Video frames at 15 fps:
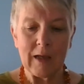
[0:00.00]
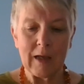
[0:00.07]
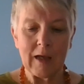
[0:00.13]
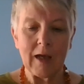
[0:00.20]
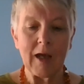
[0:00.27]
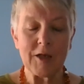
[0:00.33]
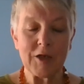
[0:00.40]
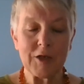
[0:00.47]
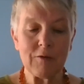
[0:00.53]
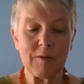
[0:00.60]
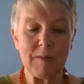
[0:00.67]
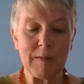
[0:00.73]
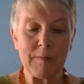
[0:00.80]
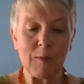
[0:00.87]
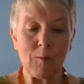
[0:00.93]
I do
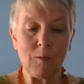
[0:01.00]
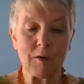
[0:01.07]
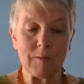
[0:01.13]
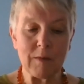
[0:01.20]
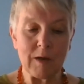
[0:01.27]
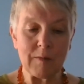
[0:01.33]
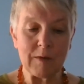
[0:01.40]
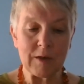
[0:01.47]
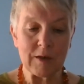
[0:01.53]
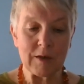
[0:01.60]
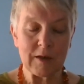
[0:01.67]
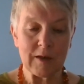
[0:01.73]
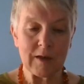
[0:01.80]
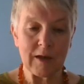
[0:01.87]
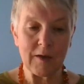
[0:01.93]
remember one moment
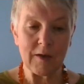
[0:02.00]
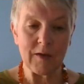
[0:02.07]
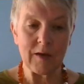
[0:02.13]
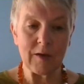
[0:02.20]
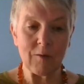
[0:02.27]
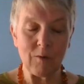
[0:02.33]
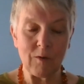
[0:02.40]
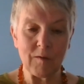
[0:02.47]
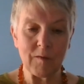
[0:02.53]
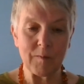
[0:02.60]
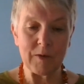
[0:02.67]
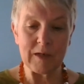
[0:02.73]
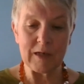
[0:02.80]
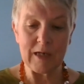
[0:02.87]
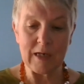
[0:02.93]
that I think was
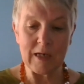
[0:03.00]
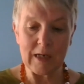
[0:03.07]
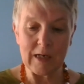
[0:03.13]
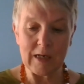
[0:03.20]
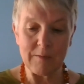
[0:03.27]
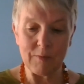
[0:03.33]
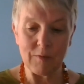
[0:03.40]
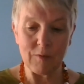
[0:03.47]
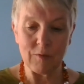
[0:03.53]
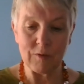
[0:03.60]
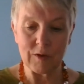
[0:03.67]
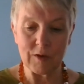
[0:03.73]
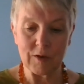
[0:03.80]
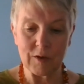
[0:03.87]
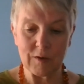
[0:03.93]
particularly
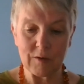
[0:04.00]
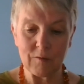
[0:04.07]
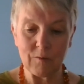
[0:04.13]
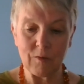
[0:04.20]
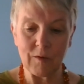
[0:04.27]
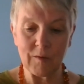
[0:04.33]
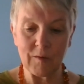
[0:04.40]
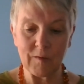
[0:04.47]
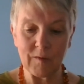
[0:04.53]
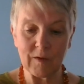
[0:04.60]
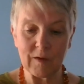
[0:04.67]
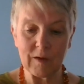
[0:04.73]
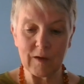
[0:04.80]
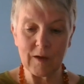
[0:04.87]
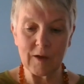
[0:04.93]
important, was
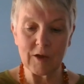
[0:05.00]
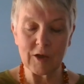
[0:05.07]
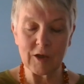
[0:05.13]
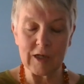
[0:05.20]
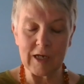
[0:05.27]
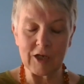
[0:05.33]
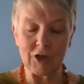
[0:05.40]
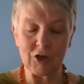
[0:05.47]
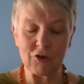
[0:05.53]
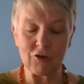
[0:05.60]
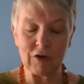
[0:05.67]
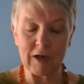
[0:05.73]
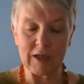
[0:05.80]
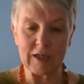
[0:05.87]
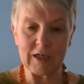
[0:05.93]
in
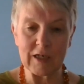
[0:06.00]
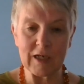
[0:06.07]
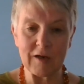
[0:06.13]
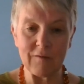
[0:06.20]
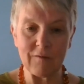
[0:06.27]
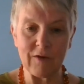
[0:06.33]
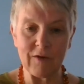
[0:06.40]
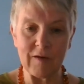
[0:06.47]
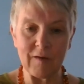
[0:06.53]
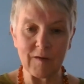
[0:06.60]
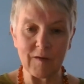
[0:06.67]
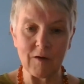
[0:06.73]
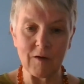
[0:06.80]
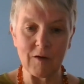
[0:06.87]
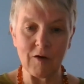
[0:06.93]
trying to convince
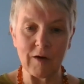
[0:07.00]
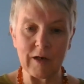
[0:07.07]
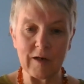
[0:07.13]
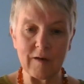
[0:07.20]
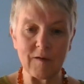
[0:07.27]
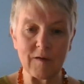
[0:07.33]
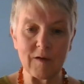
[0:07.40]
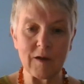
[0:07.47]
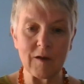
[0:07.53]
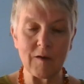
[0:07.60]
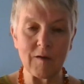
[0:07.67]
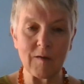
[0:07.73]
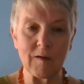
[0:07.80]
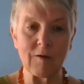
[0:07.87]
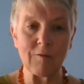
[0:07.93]
our colleagues to
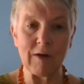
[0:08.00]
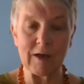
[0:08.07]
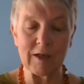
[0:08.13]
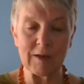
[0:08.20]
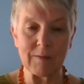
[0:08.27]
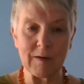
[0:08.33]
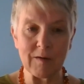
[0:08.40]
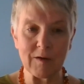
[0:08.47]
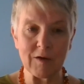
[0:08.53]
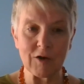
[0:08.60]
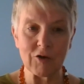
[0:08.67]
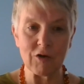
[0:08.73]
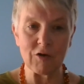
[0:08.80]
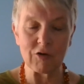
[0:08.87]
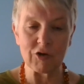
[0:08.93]
use a randomized
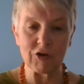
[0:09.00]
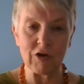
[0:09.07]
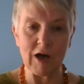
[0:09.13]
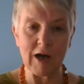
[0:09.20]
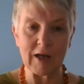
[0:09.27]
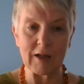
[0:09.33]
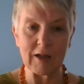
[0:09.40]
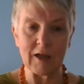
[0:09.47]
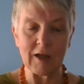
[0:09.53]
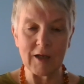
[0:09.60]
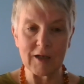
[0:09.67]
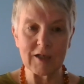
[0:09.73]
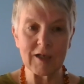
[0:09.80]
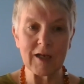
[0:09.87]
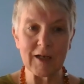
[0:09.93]
controlled trial
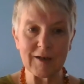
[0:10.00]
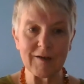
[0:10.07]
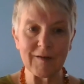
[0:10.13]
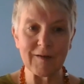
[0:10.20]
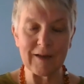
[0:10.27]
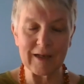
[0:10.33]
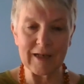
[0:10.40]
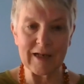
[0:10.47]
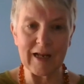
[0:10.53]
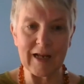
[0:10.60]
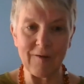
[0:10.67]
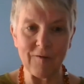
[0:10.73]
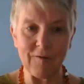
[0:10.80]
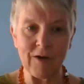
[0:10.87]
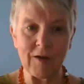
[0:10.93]
to understand
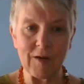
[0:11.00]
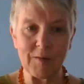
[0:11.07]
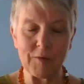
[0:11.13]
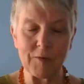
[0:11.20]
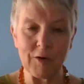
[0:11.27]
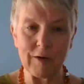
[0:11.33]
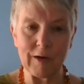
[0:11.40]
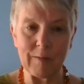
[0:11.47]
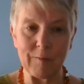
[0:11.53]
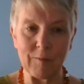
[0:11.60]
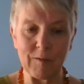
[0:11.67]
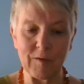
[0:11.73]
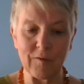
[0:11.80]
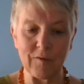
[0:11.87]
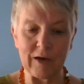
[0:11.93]
if the program
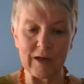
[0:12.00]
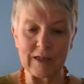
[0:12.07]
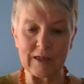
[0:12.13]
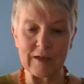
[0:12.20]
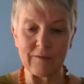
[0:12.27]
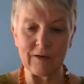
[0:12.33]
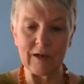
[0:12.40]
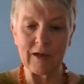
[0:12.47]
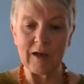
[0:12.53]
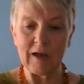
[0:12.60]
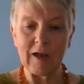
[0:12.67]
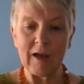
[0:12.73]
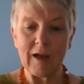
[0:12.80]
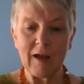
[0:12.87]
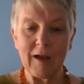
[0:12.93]
was effective.
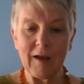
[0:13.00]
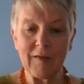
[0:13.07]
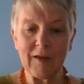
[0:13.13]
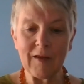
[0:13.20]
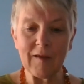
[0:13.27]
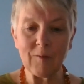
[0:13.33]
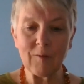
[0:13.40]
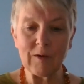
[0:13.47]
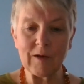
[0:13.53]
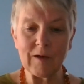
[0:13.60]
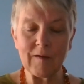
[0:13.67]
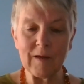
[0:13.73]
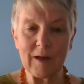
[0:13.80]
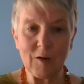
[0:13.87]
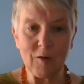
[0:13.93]
And that's when I
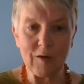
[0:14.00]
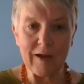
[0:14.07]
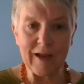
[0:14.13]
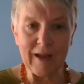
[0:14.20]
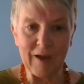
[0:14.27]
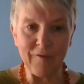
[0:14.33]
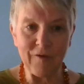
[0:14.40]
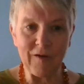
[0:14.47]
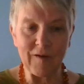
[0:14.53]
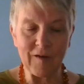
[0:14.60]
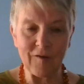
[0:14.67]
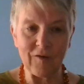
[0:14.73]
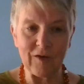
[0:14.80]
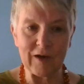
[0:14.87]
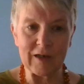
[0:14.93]
said, look, if it's
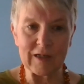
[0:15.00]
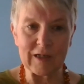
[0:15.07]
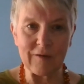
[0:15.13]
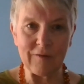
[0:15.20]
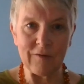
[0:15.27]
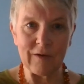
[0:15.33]
effective,